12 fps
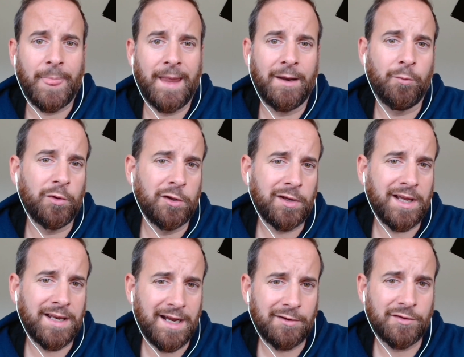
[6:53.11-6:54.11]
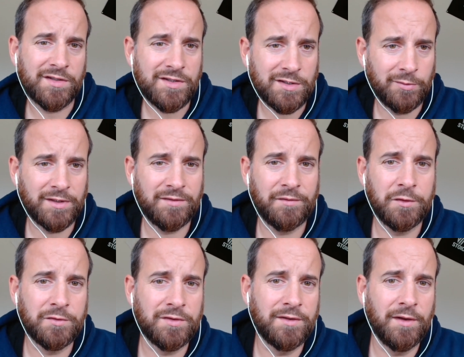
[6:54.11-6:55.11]
And we'll look at how the Stoics view
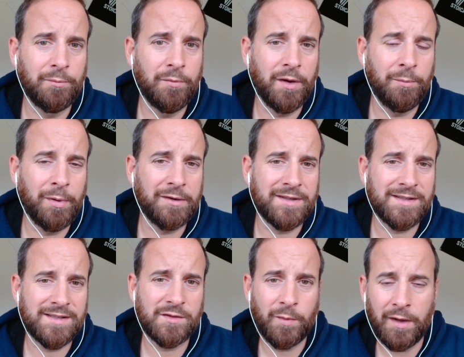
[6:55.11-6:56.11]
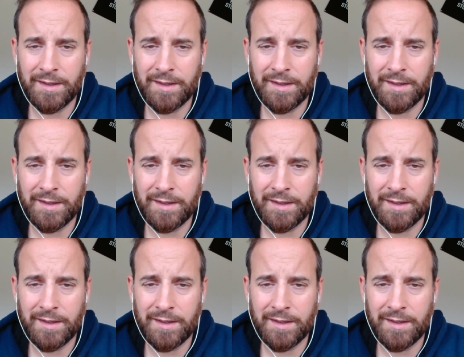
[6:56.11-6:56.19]
about this as well,